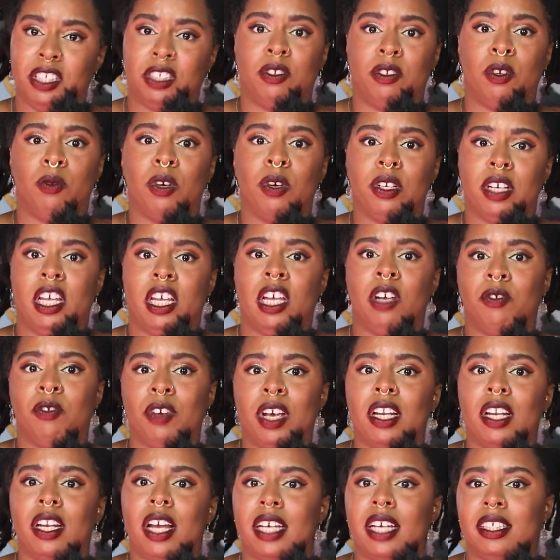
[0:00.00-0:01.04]
of the world that he
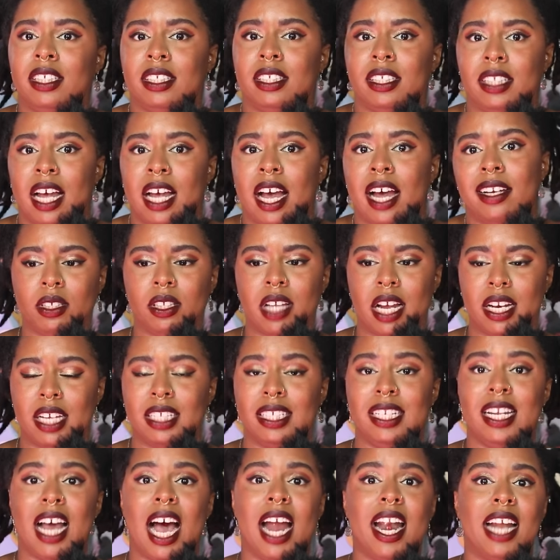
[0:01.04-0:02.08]
realizes that that is
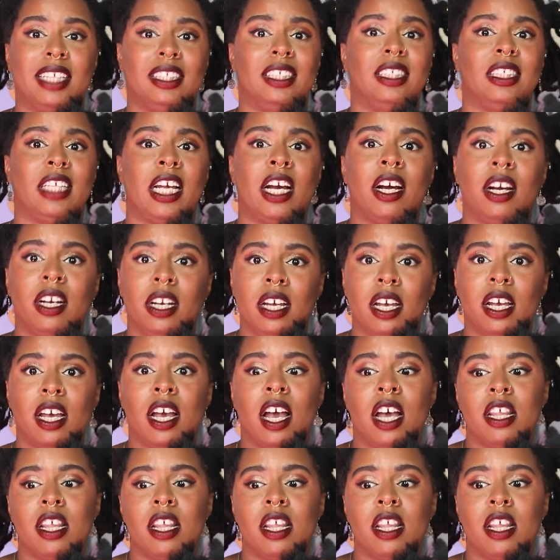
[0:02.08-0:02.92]
not necessarily